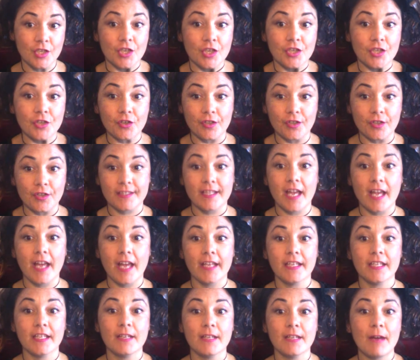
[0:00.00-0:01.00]
you're
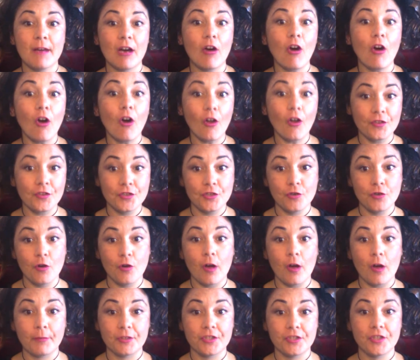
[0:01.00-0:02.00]
excited about all the new
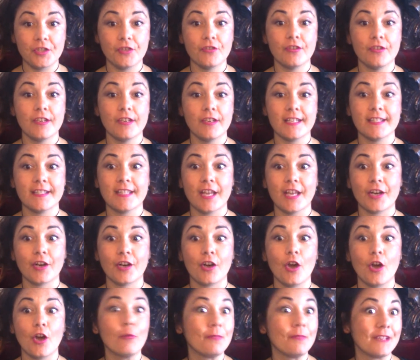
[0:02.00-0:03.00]
opportunities that are
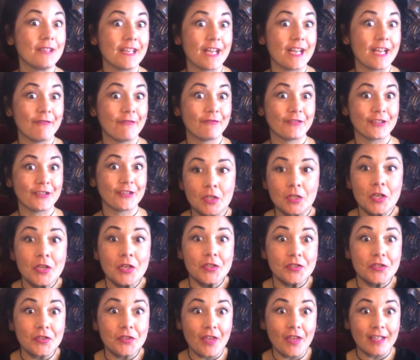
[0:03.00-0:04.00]
opening up for you.
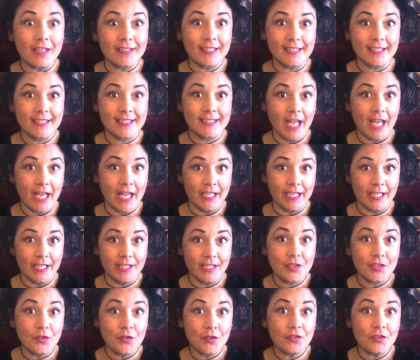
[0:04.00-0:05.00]
So that's exciting.
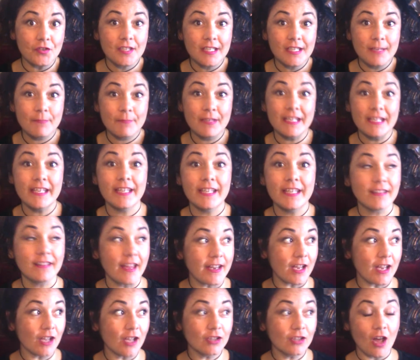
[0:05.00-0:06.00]
So there's going to be
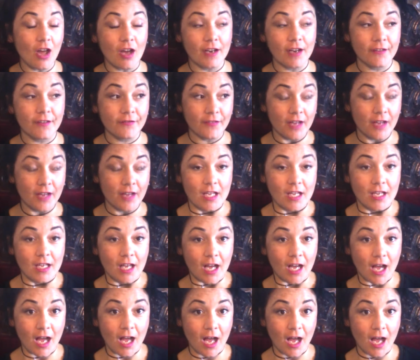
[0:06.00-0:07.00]
like a lot of
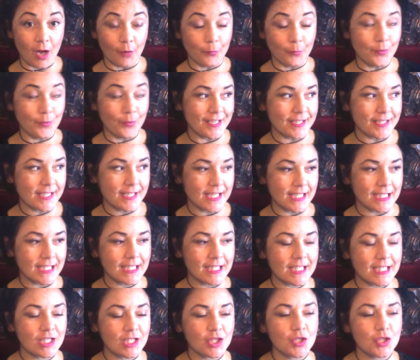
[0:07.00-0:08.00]
uh,
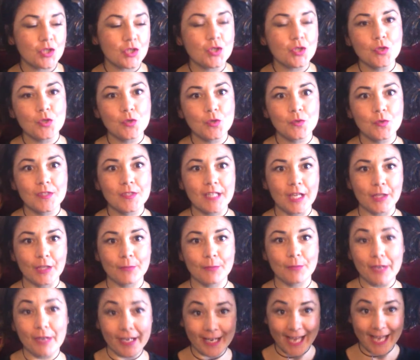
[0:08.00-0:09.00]
reasons to
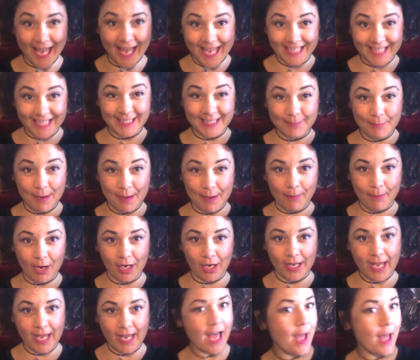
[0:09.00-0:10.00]
celebrate. Hence my
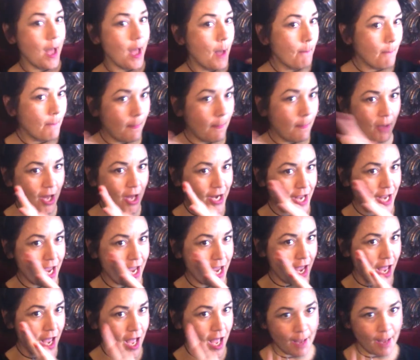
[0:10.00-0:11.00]
party hat, my party
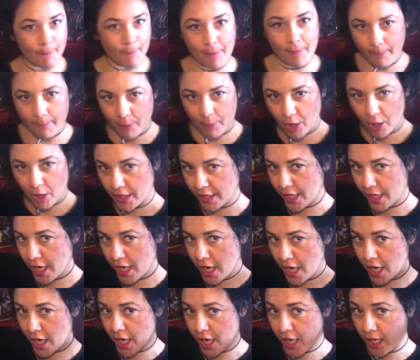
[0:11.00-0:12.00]
hat, my party
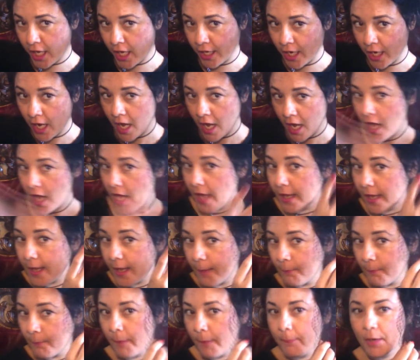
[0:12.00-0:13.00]
hat. I
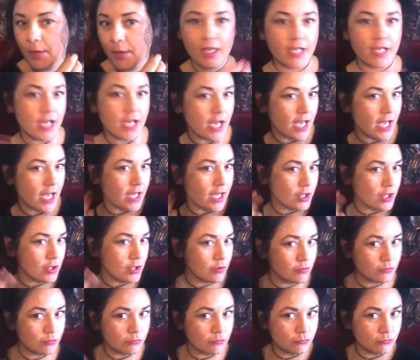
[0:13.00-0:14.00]
got my party hat
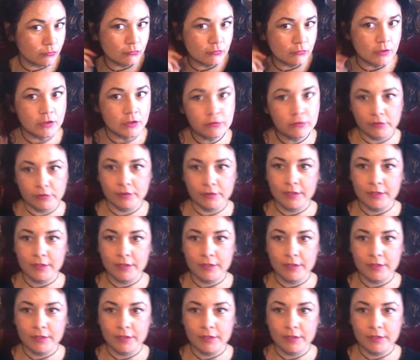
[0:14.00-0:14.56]
on.